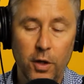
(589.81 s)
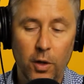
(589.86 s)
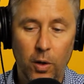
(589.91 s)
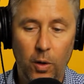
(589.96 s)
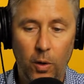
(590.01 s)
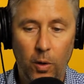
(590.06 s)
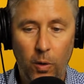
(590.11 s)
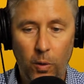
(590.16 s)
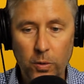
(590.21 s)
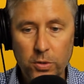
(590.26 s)

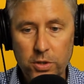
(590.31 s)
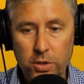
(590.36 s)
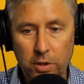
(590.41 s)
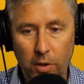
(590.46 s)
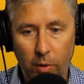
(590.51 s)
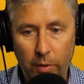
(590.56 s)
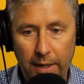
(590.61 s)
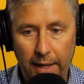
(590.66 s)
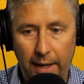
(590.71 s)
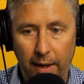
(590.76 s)
Oh,
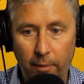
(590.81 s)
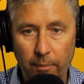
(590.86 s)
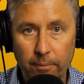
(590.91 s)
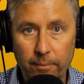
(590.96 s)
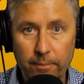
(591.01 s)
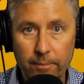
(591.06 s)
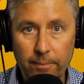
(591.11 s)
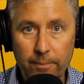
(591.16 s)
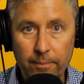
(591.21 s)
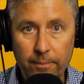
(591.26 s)
slow down.
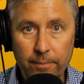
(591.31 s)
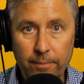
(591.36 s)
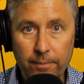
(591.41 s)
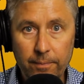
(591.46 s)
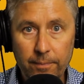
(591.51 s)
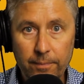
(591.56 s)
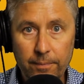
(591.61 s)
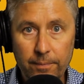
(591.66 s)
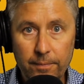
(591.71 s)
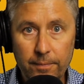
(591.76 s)

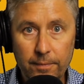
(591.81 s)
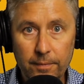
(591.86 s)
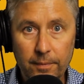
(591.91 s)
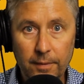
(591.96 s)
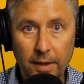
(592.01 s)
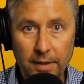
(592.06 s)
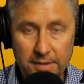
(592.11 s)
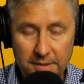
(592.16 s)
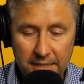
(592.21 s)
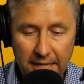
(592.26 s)

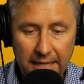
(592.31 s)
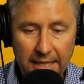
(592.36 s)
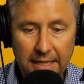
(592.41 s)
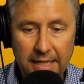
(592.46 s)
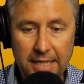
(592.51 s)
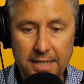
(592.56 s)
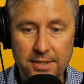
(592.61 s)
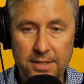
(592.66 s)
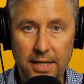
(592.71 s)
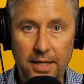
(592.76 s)
Let's take it
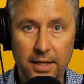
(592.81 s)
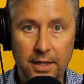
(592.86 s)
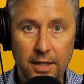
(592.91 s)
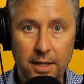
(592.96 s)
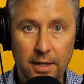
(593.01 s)
easy.